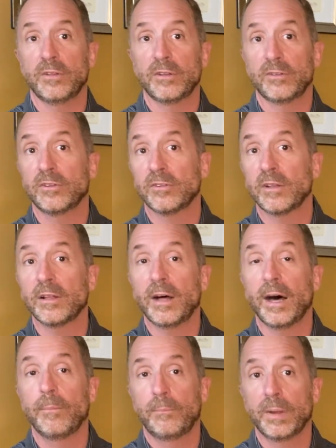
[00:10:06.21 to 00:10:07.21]
This is a
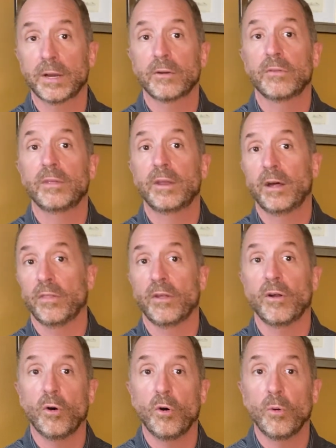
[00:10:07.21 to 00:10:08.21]
lot bigger than
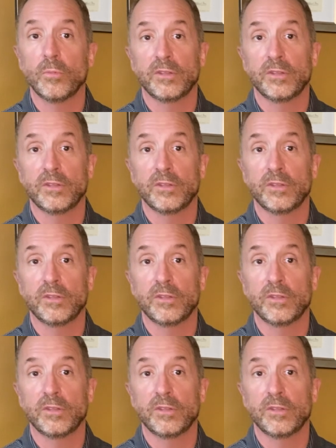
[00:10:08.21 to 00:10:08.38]
the homes